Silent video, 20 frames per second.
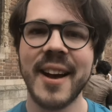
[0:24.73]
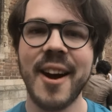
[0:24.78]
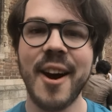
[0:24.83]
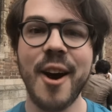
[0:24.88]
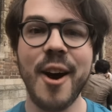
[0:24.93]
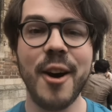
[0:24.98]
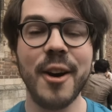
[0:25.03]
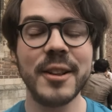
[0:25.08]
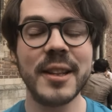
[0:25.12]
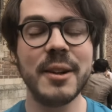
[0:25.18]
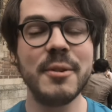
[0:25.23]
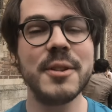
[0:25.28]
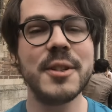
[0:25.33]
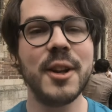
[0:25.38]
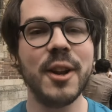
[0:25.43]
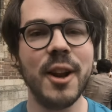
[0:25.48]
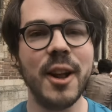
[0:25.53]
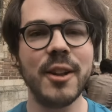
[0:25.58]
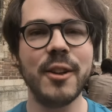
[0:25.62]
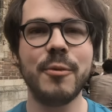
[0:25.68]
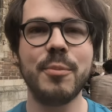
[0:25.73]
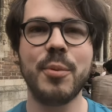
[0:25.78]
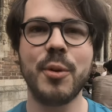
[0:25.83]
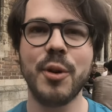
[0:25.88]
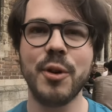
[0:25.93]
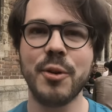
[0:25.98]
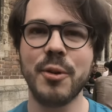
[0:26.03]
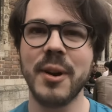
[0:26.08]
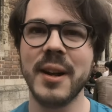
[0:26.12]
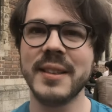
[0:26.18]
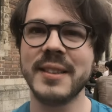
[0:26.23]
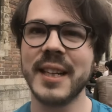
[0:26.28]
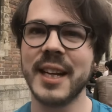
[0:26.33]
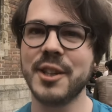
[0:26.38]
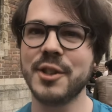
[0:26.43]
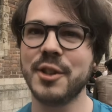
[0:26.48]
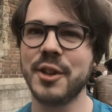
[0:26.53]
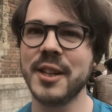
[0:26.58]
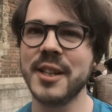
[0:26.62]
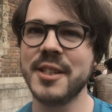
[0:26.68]
Oh, there is a lot of progress,
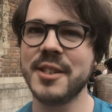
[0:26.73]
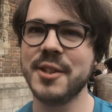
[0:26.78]
actually.